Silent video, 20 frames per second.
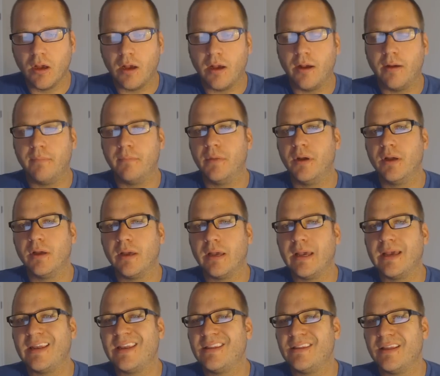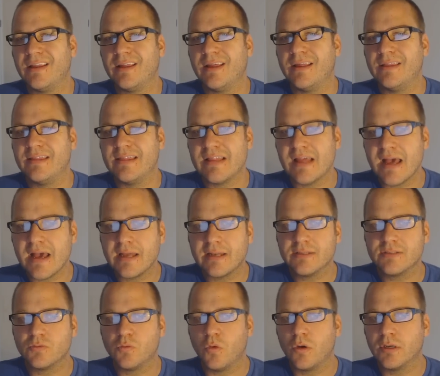and that
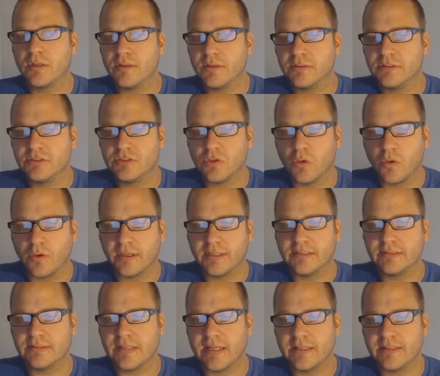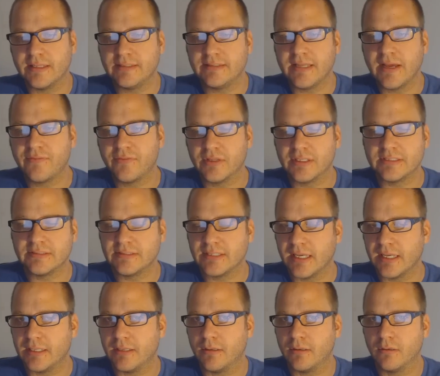is one of the stories that they definitely
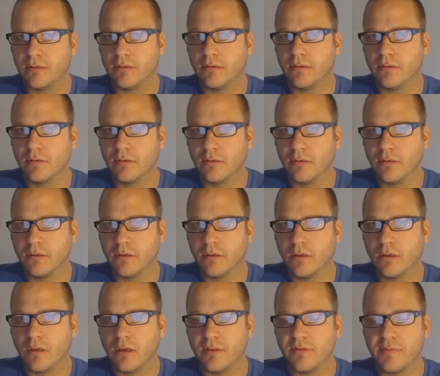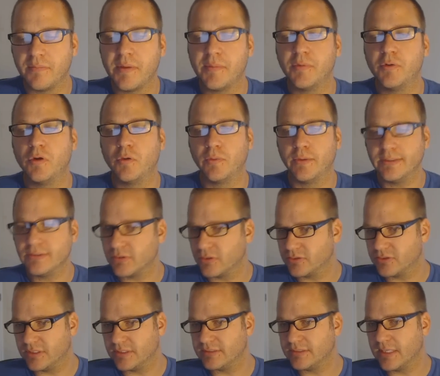said. The people who
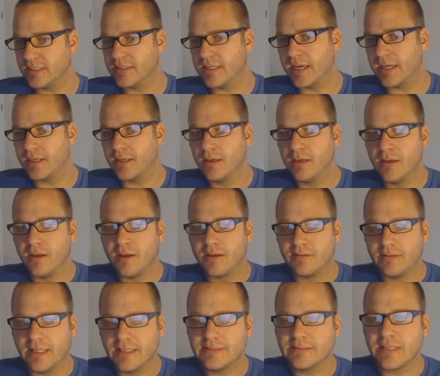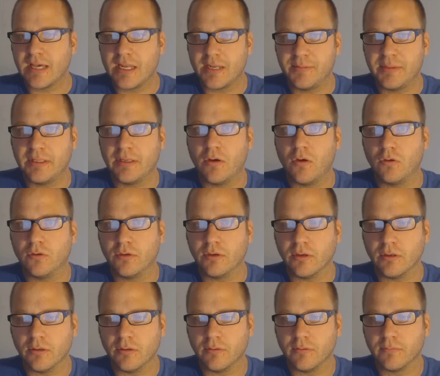researched this said that that's got to be
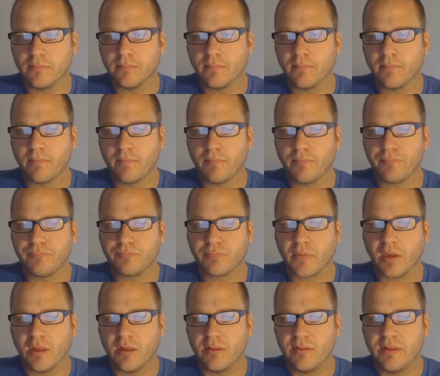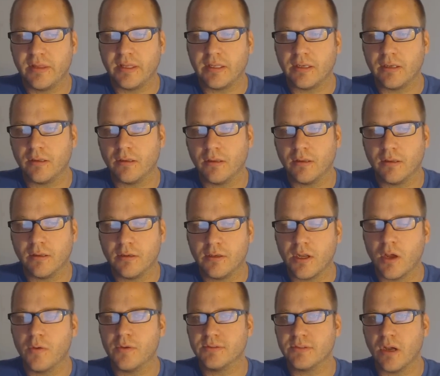older than
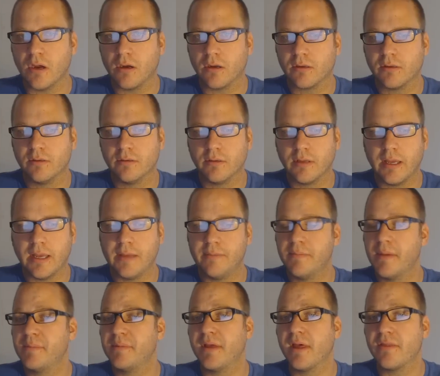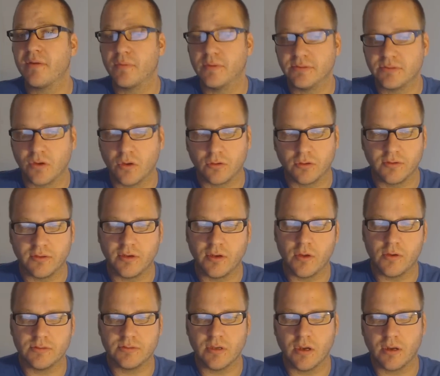Noah's Ark, and maybe other ones are older than
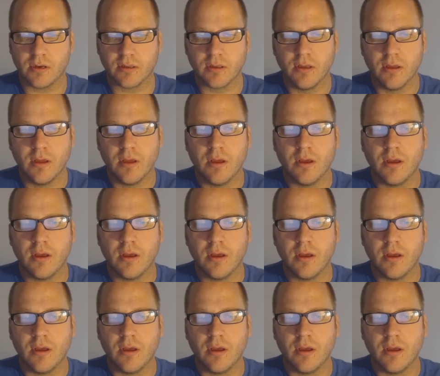Noah's Ark.